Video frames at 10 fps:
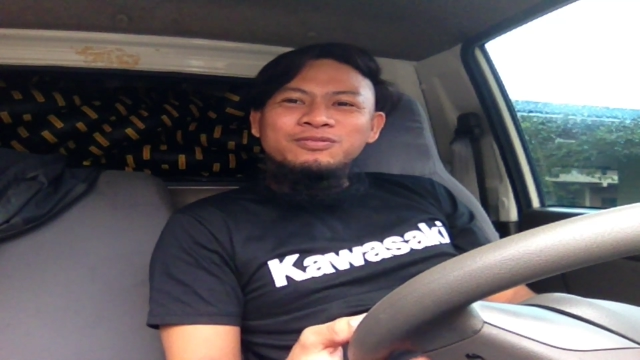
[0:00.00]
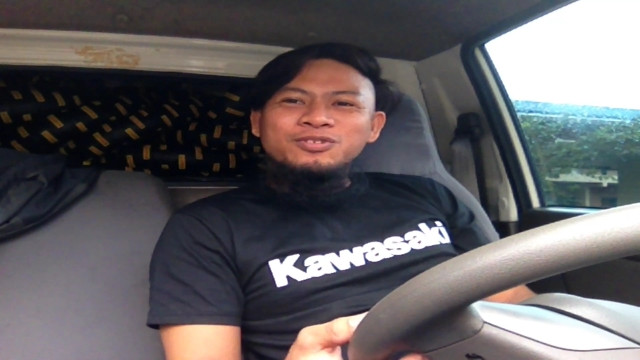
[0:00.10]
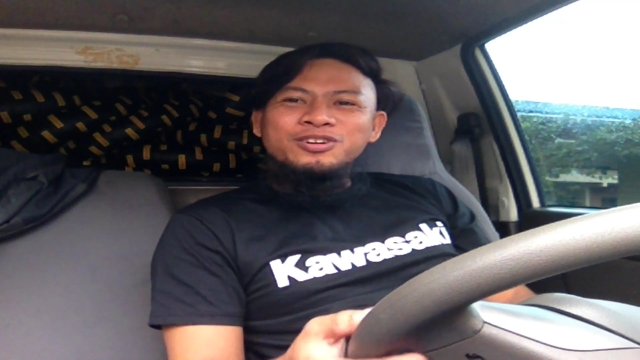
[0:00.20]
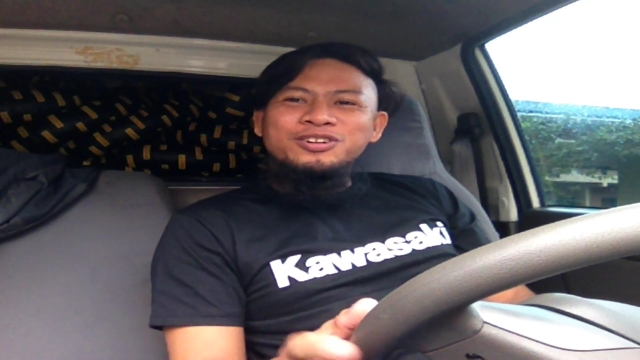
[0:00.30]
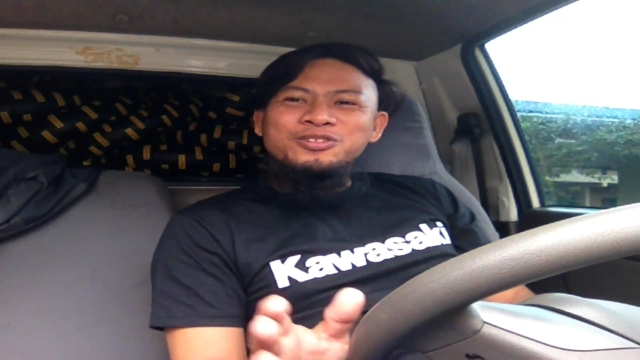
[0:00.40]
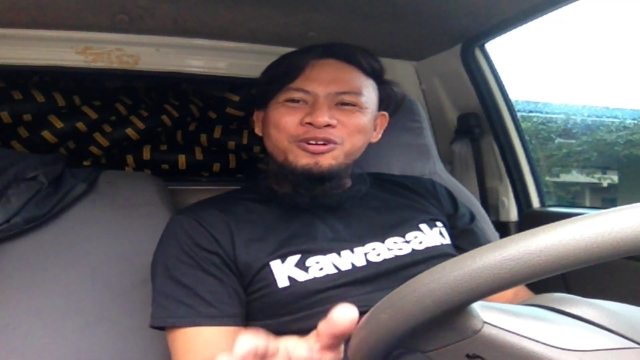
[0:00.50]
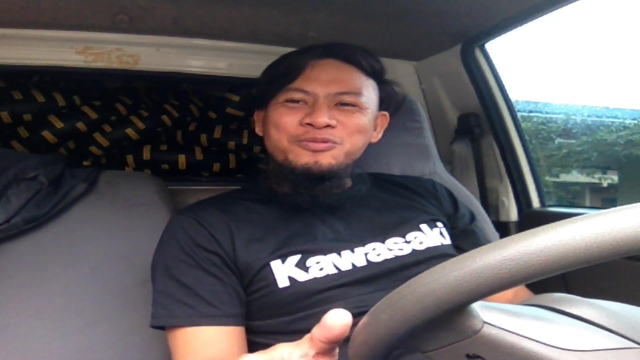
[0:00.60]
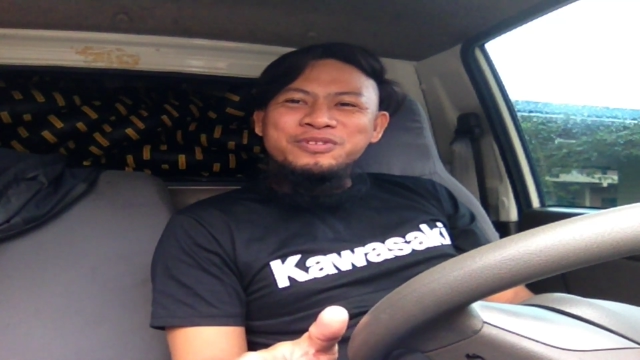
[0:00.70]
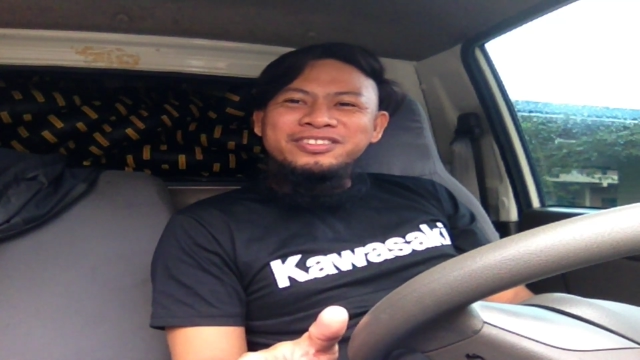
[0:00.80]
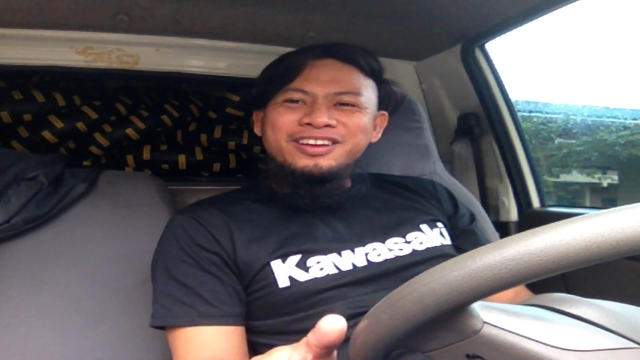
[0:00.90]
for
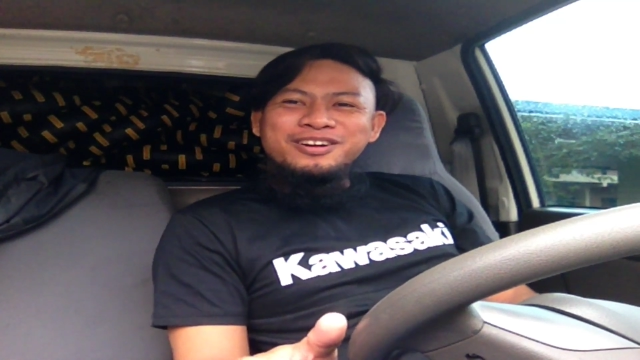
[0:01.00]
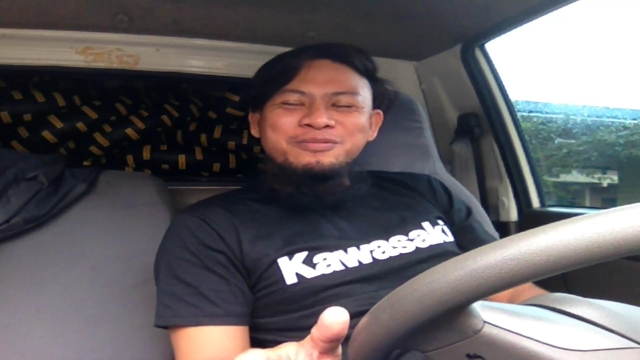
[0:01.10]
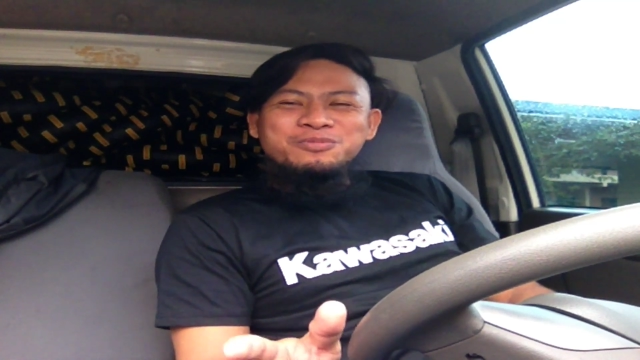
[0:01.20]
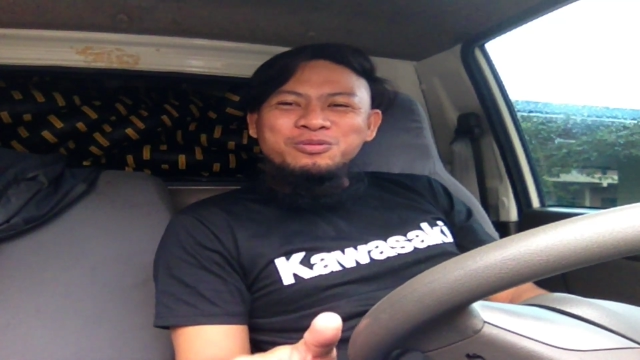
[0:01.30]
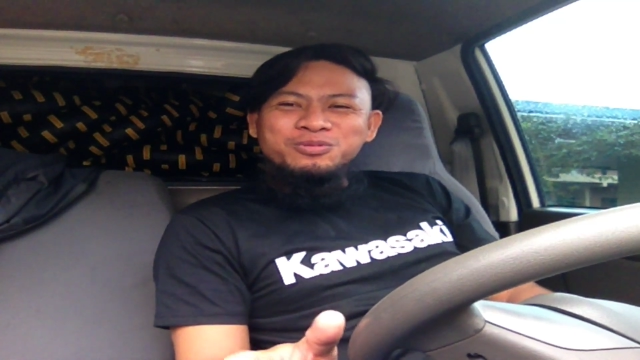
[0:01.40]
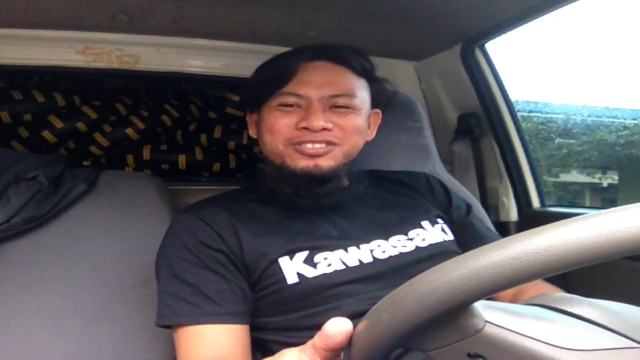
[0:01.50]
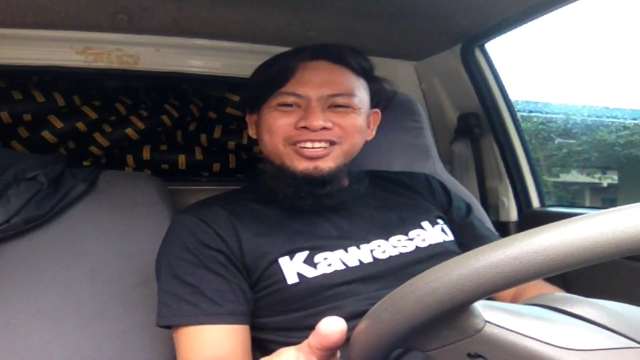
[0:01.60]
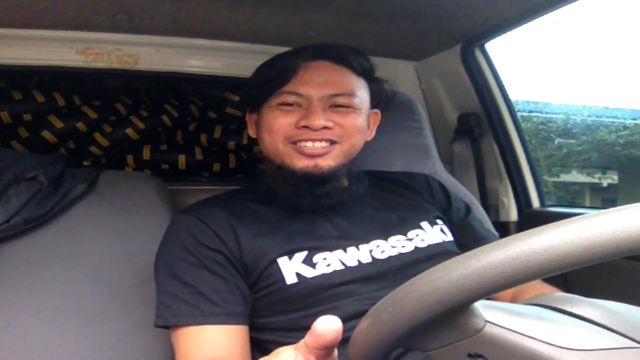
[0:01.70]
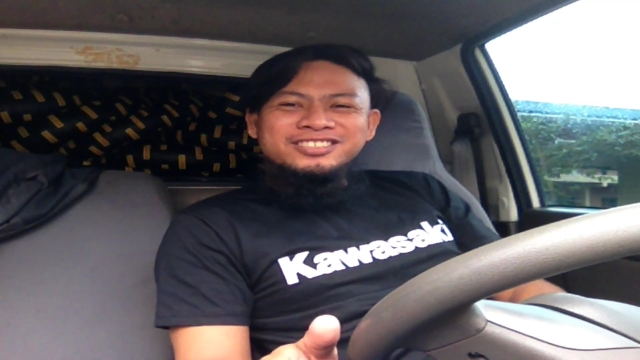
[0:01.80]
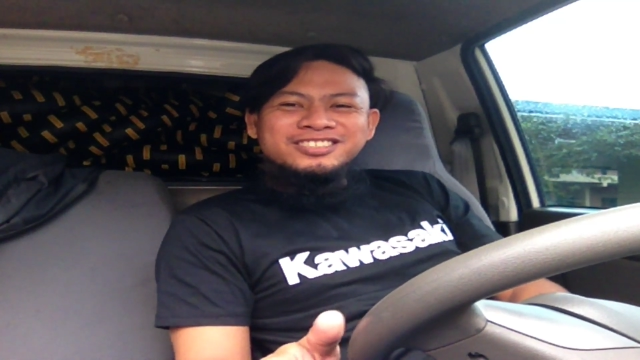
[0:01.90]
documentary
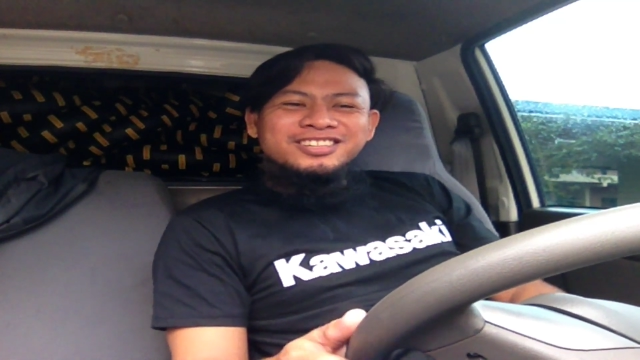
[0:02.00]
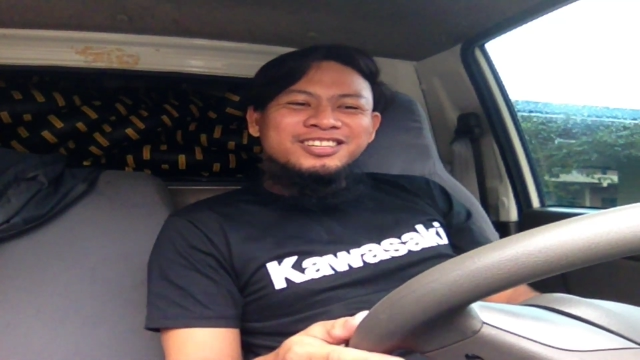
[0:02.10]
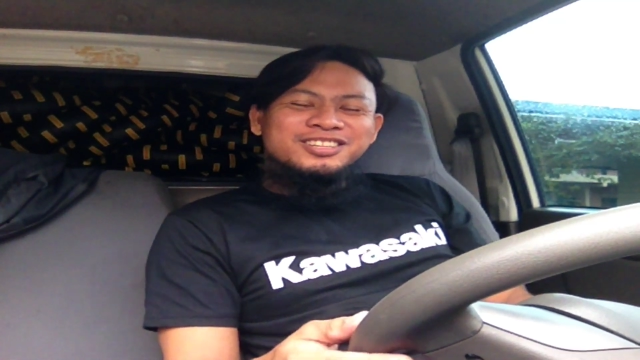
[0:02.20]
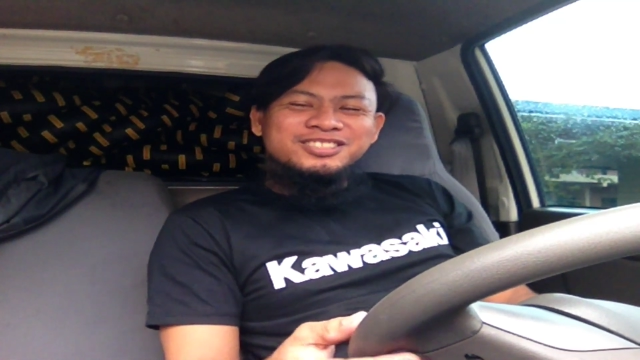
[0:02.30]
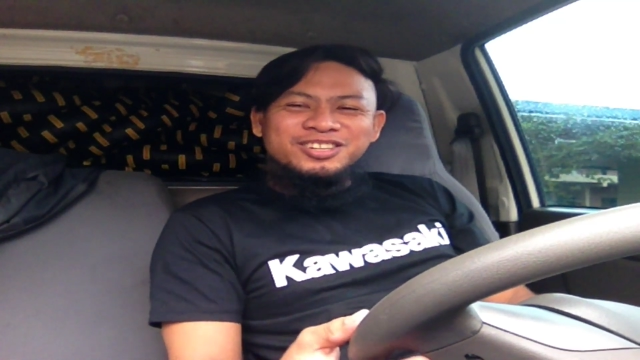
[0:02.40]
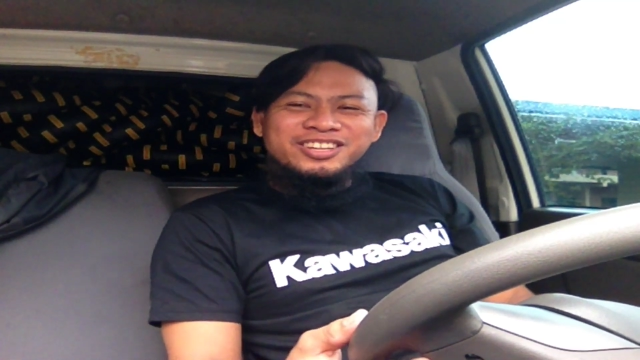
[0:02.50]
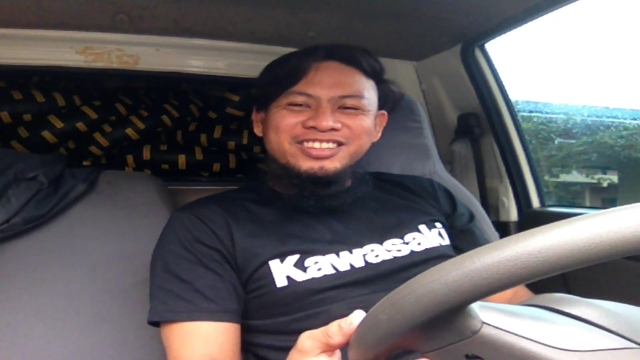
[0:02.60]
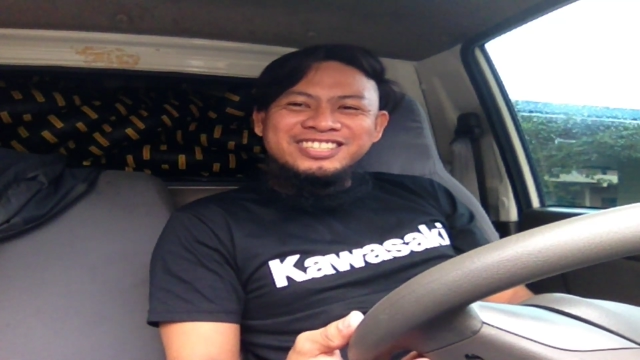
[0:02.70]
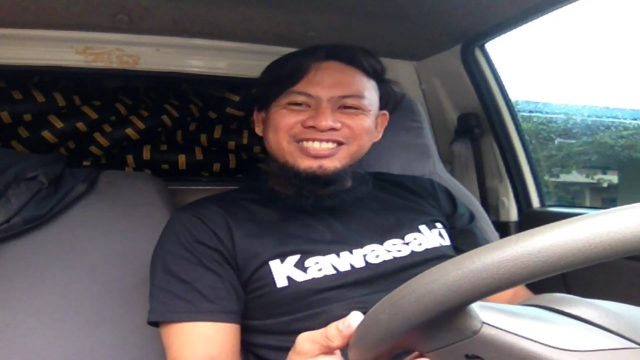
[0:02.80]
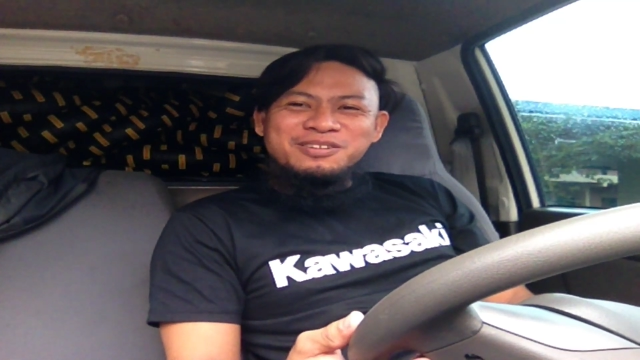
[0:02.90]
purposes so
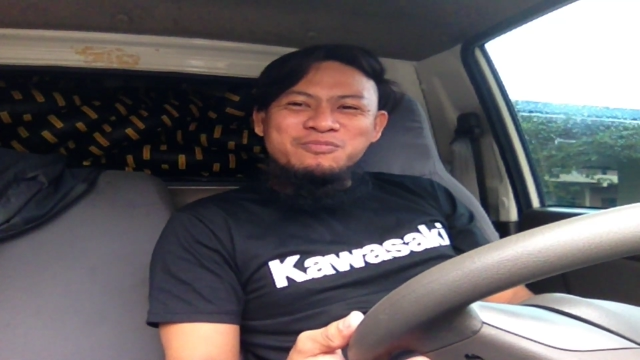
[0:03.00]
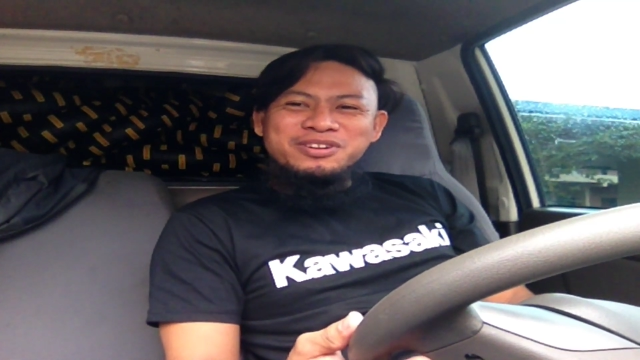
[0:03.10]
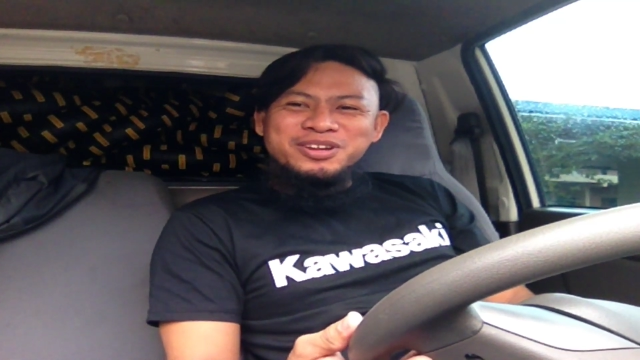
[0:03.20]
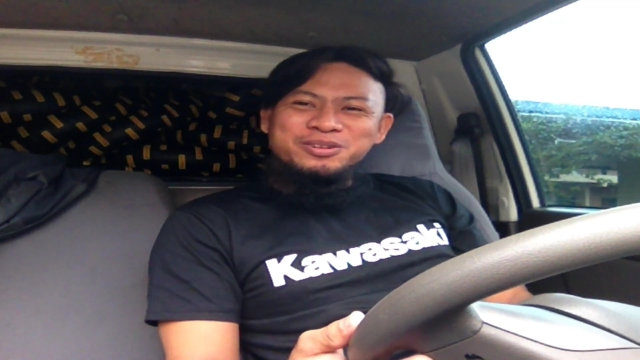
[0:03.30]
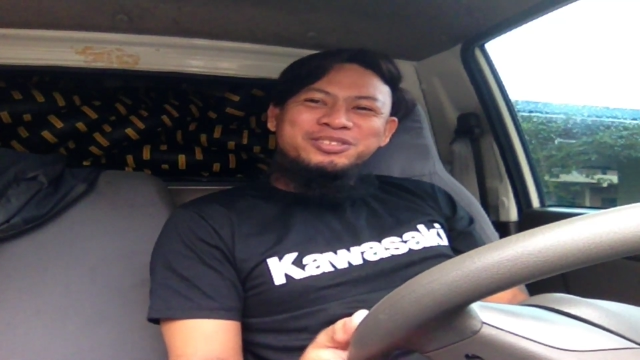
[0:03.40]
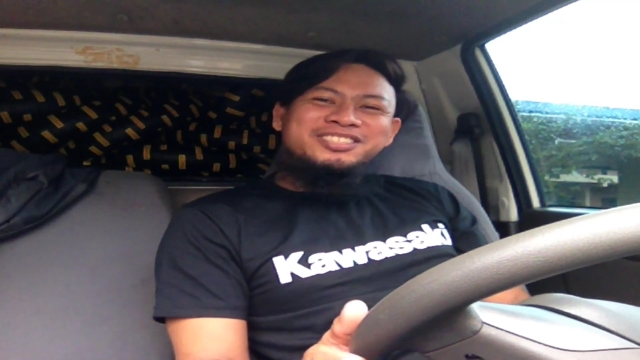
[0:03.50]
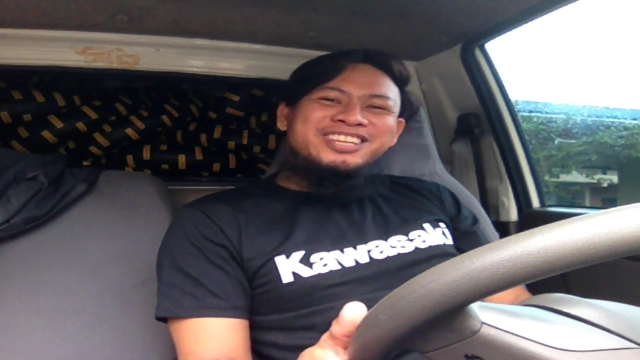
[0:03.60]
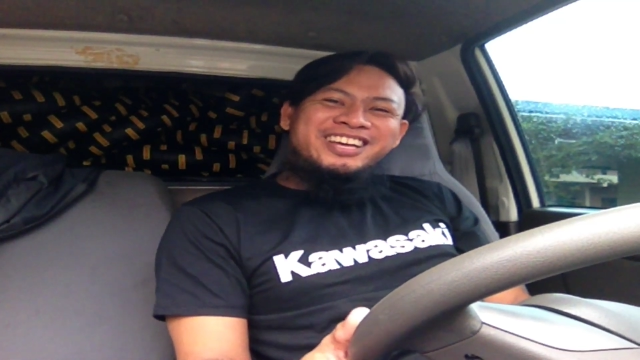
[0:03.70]
at least someone knows